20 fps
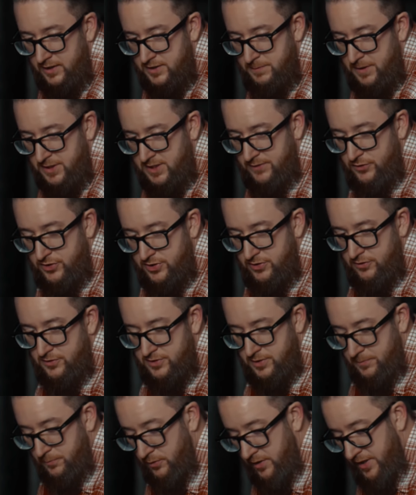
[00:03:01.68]
especially if you're shooting
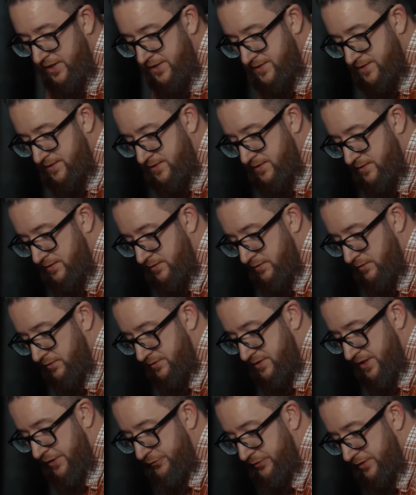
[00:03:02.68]
suppressed, you'll
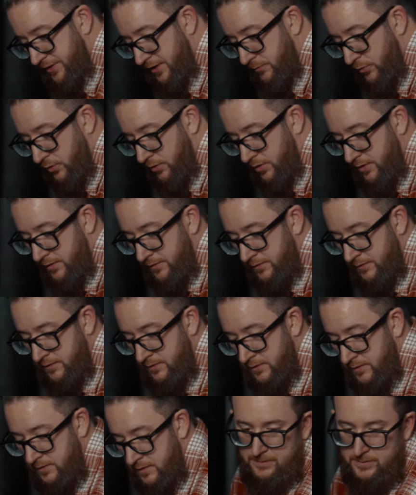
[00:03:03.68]
definitely need more.
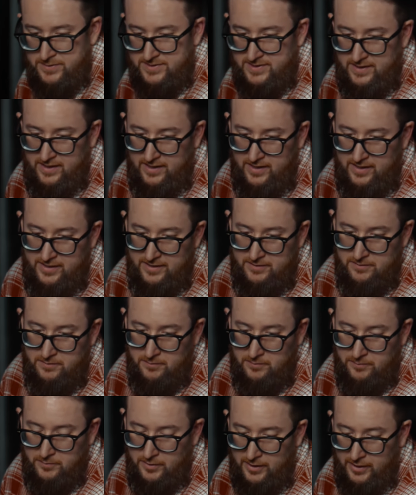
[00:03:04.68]
And same as a
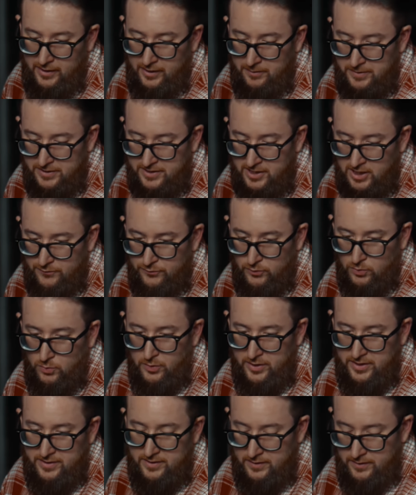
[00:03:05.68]
9, be careful
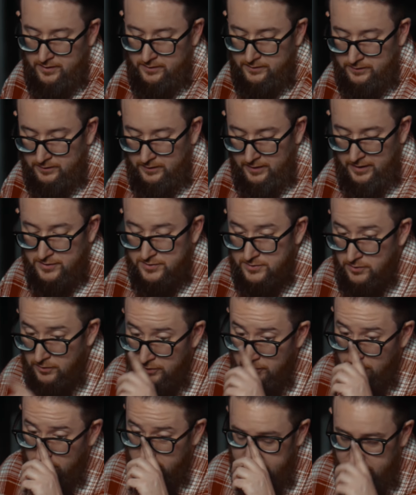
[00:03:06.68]
when
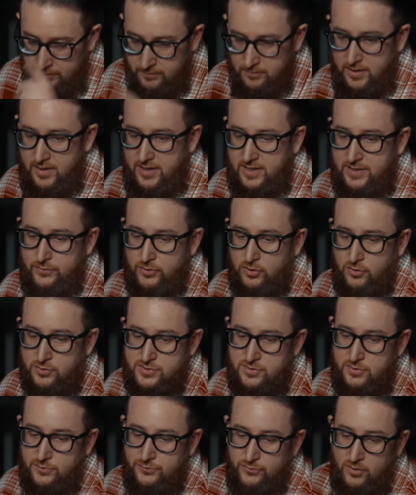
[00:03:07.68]
inserting your cleaning rod. If you go
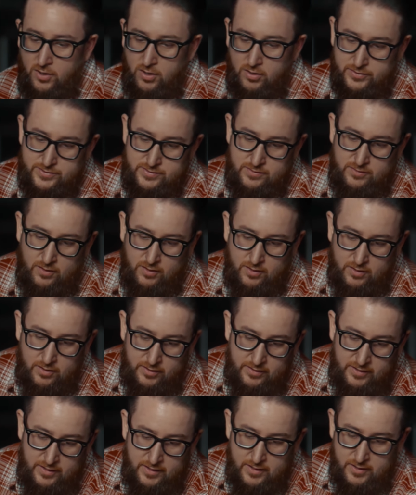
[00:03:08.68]
too far, too
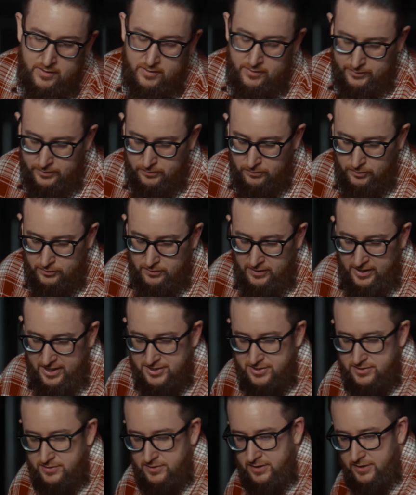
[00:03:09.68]
hard, you will
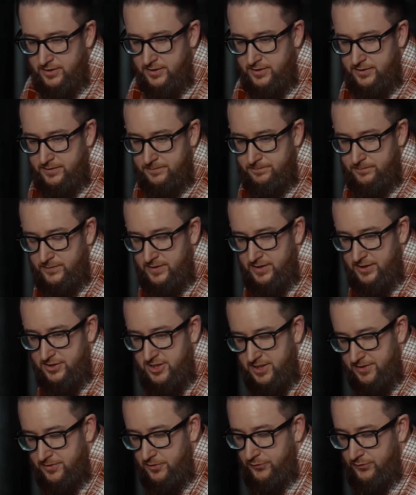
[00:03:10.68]
crash into the
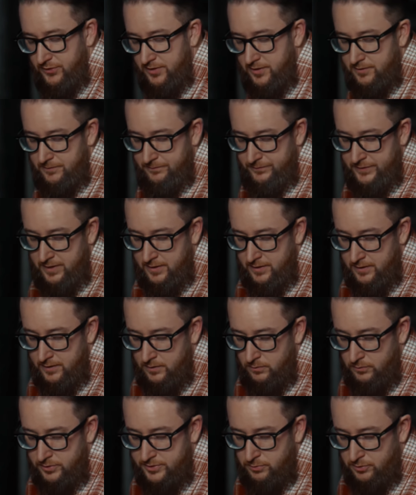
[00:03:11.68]
ejector fin,
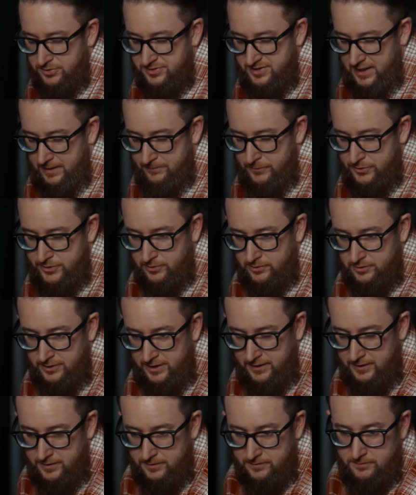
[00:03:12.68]
which will damage your
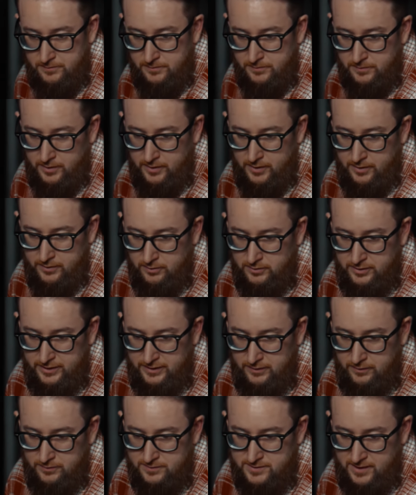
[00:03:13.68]
cleaning
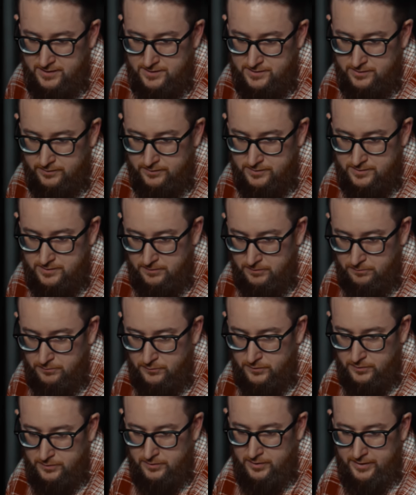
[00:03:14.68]
utensils
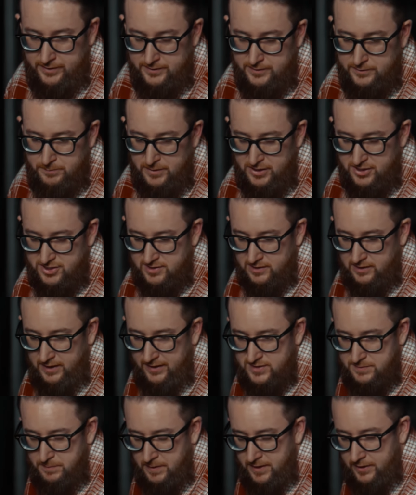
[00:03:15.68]
and diminish the
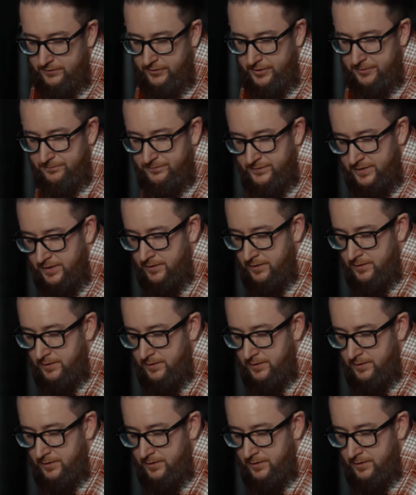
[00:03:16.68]
lifespan of them.